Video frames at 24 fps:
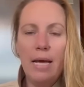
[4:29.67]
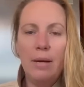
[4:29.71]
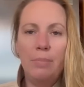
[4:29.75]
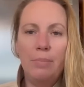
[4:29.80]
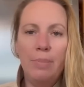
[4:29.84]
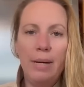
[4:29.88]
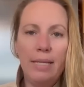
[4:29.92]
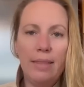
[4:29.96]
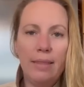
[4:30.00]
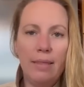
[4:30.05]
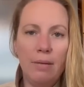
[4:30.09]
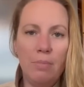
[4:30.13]

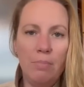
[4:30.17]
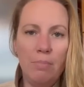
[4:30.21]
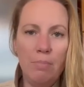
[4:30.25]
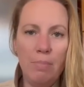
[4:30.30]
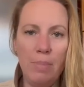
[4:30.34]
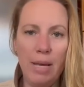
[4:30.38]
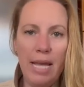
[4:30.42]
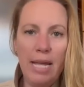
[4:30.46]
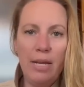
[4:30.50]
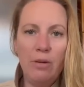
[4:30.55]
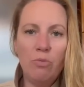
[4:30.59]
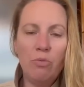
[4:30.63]
but the
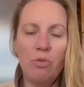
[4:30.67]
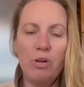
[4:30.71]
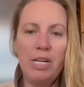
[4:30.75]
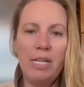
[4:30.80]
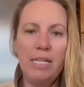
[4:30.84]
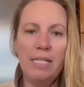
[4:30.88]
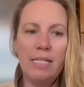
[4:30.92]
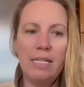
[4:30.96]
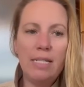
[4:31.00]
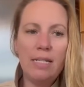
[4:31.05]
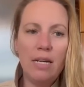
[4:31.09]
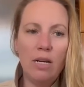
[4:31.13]
main
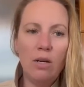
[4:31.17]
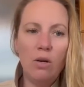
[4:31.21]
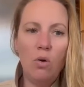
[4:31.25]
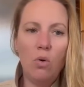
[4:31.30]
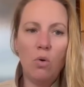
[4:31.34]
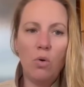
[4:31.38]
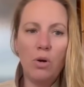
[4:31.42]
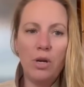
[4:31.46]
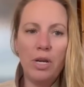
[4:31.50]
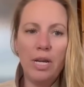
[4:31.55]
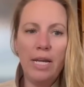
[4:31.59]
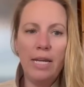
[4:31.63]
reason,
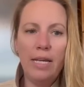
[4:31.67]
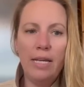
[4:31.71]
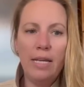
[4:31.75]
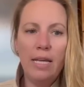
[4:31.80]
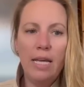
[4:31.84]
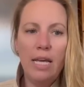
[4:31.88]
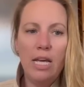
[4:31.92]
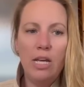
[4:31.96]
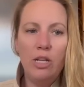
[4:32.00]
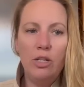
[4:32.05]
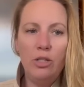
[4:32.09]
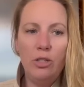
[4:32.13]

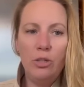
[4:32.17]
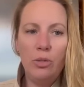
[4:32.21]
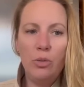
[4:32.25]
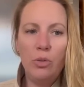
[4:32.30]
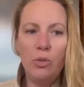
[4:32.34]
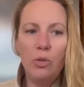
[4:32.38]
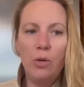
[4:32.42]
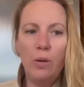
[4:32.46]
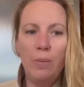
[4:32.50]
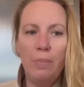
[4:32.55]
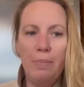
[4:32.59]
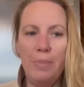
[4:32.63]
according
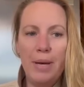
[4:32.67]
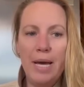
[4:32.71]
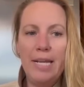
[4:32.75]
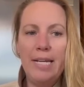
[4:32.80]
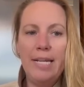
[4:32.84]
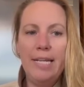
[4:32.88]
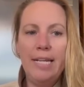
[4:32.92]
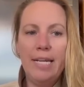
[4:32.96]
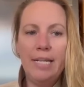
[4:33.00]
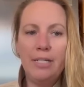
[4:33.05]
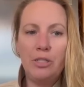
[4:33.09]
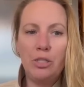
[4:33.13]
to
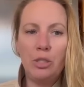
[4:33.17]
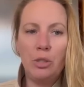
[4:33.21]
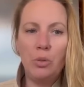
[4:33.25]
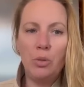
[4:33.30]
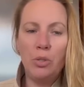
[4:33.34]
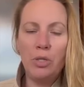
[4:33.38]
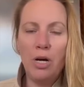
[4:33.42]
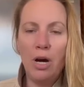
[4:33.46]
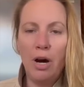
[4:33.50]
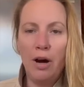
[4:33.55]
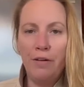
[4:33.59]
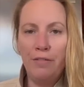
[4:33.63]
Benedict
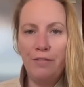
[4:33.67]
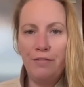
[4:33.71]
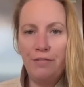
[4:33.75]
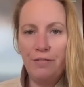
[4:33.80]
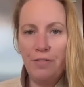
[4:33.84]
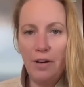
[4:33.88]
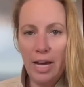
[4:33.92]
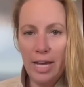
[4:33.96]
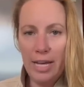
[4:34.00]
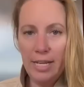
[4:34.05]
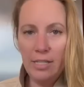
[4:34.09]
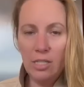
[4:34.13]
Gunnar of
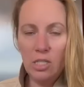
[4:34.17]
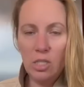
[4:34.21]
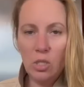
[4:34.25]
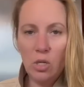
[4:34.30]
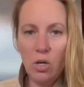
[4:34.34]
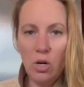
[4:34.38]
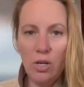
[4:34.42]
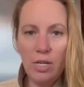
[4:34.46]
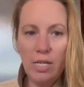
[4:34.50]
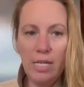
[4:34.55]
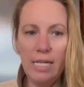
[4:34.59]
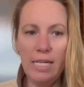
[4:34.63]

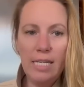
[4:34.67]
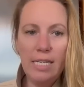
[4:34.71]
Feixson,